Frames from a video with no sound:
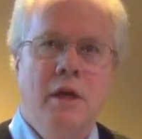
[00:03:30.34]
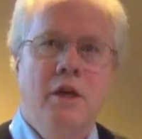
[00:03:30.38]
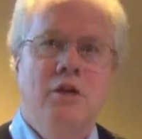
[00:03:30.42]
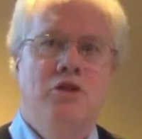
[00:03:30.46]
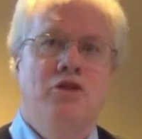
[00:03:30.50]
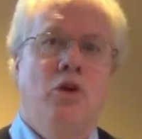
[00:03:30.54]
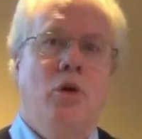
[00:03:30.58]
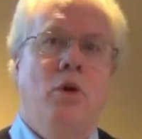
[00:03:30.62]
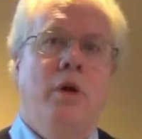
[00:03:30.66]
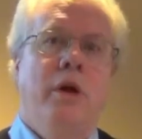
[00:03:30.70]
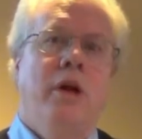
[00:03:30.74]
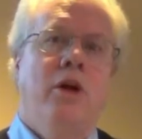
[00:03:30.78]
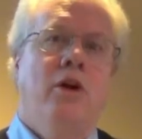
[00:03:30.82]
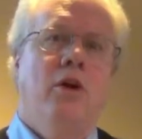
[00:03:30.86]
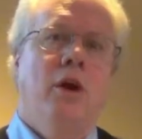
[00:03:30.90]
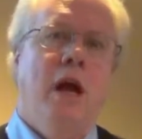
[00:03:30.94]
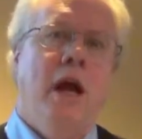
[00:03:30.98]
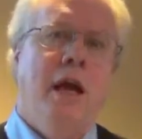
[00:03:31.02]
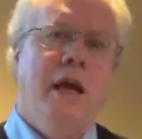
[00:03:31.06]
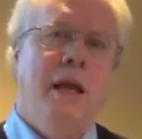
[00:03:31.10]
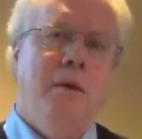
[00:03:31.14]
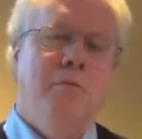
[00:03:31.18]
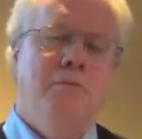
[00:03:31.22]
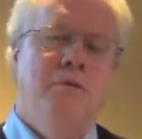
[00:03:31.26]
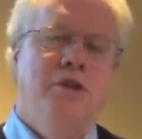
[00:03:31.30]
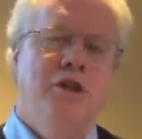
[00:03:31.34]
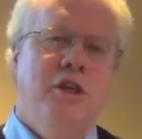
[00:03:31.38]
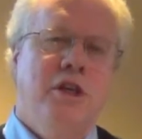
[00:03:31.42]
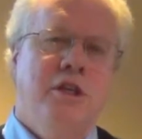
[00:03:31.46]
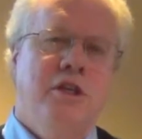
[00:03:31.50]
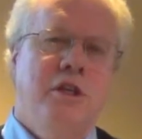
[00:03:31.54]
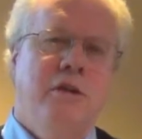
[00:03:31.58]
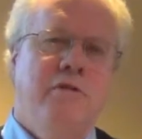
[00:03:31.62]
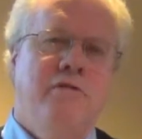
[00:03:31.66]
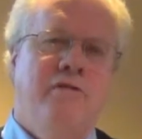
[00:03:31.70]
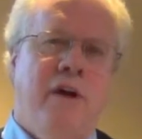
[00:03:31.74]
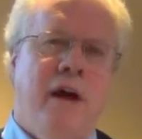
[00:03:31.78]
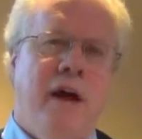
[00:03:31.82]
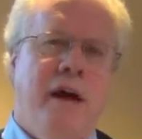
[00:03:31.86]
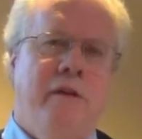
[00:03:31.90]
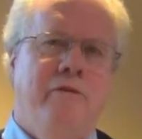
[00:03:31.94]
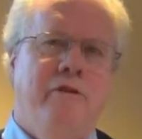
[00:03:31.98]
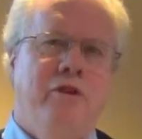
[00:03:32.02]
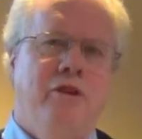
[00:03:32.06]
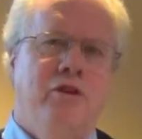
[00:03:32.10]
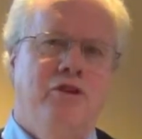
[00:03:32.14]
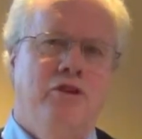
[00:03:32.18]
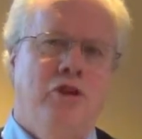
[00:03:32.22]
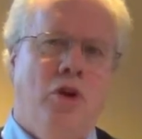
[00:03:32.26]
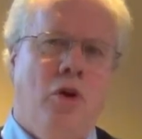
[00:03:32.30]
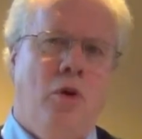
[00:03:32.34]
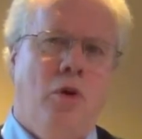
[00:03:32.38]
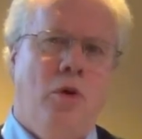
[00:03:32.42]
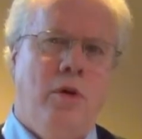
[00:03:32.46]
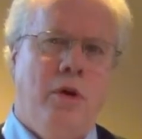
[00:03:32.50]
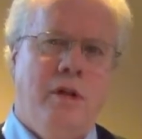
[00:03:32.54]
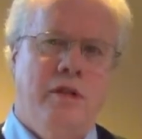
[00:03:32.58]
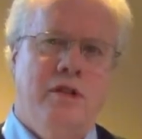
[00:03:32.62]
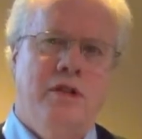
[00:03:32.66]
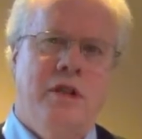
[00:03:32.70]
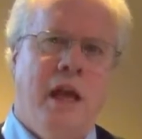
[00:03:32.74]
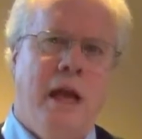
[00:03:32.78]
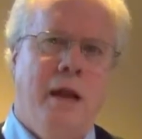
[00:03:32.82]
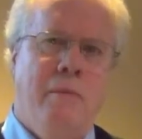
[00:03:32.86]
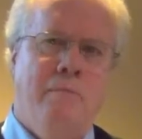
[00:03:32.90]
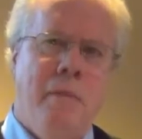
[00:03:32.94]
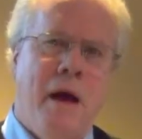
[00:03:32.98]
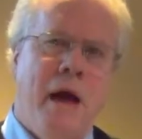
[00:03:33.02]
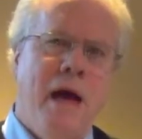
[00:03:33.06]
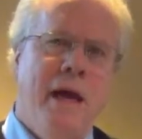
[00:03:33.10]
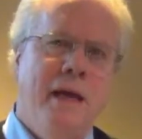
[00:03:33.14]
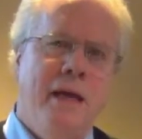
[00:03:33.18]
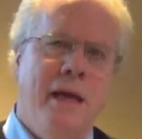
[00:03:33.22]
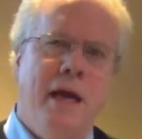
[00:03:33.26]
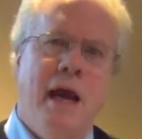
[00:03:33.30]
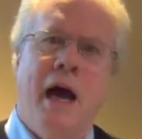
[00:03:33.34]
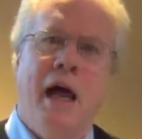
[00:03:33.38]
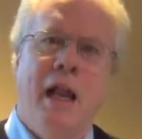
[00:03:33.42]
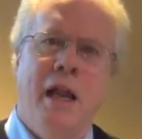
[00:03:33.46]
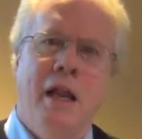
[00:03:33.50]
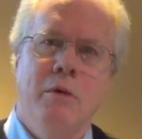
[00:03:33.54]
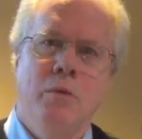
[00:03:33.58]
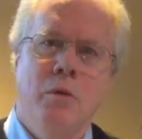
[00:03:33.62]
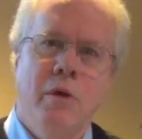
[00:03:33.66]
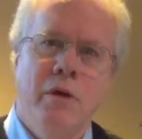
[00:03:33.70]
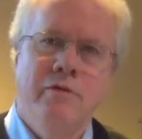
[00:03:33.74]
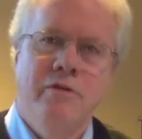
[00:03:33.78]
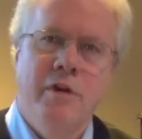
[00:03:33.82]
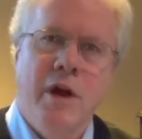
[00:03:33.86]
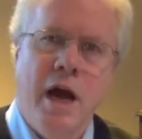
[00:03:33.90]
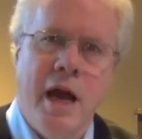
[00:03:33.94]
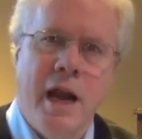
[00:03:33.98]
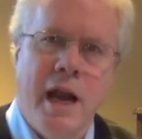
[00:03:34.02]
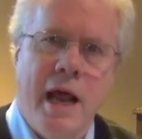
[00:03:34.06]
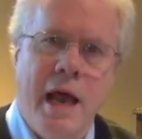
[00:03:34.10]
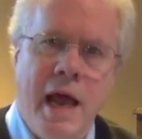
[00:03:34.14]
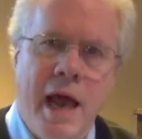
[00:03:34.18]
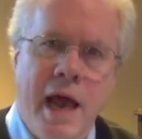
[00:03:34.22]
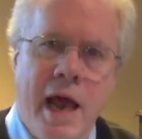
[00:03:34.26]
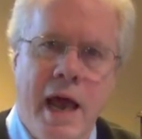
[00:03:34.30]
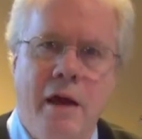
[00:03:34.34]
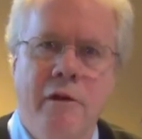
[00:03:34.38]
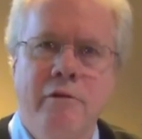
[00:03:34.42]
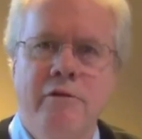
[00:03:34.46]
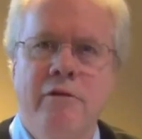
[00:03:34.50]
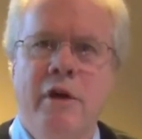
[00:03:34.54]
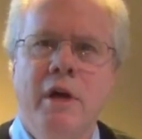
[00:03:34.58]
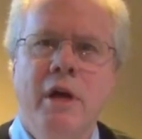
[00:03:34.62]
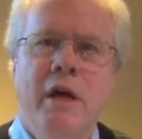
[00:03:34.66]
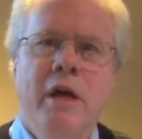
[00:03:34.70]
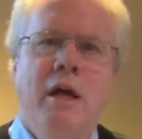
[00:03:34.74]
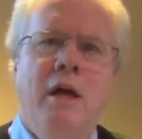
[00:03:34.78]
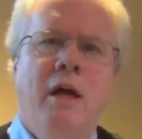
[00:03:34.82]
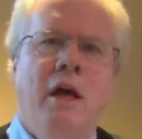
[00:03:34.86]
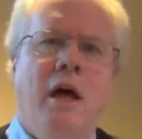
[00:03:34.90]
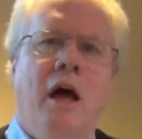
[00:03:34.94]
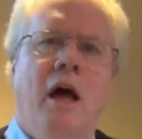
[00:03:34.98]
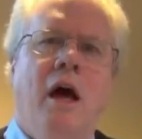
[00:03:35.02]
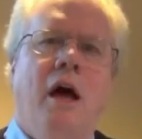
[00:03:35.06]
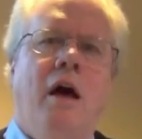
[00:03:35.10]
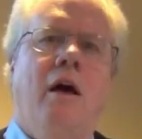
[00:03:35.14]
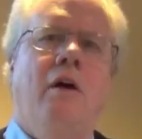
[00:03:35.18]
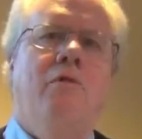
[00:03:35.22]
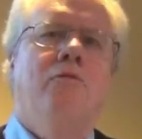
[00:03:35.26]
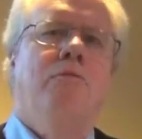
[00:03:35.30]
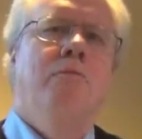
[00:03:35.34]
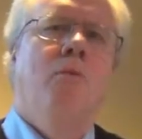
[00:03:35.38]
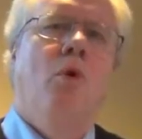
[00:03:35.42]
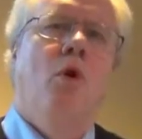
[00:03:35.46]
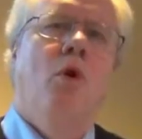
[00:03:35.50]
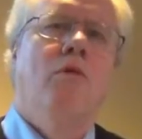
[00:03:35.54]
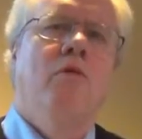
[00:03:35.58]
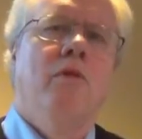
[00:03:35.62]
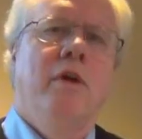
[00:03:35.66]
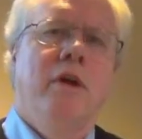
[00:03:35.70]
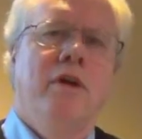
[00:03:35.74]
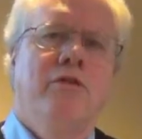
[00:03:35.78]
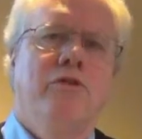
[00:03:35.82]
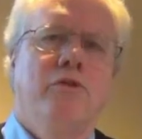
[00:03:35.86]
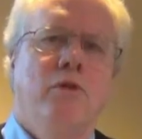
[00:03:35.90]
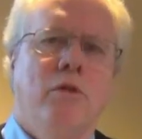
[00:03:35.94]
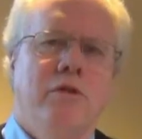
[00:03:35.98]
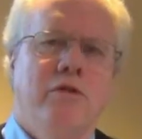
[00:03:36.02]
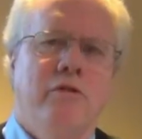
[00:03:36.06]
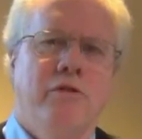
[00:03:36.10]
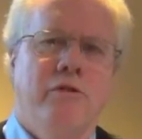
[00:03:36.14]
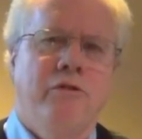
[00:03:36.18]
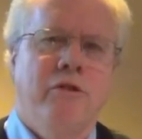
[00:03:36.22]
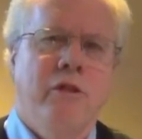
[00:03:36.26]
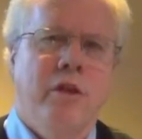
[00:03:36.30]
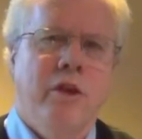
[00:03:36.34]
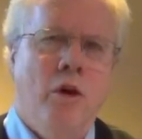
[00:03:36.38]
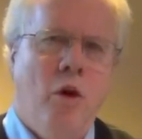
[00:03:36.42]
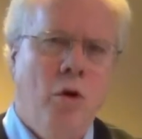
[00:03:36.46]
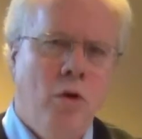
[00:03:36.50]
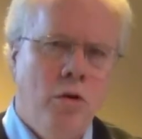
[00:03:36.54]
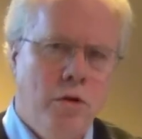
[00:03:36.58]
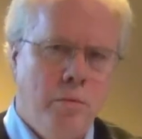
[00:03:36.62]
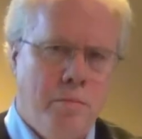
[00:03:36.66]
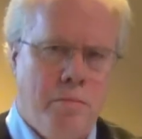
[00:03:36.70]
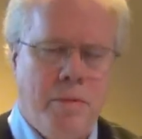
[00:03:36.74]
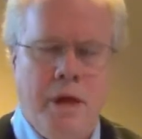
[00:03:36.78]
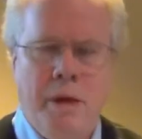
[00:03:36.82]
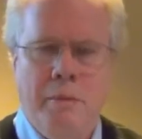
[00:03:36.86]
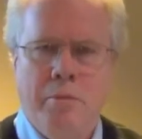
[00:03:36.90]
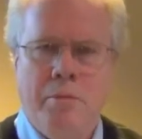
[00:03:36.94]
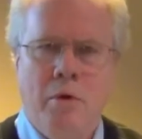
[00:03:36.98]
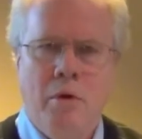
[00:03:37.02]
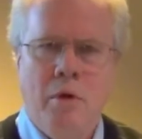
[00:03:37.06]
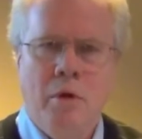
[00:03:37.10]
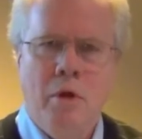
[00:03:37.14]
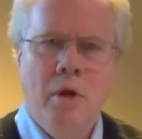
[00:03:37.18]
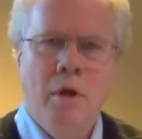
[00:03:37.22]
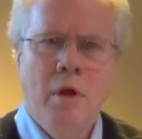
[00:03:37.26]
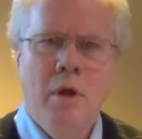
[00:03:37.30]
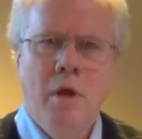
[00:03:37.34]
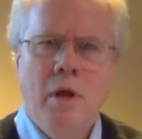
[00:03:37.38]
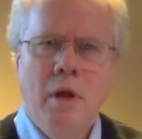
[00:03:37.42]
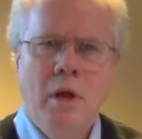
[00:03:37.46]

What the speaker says: So here I am 65 years old and saying, by golly, we've got to have more resources for the older people.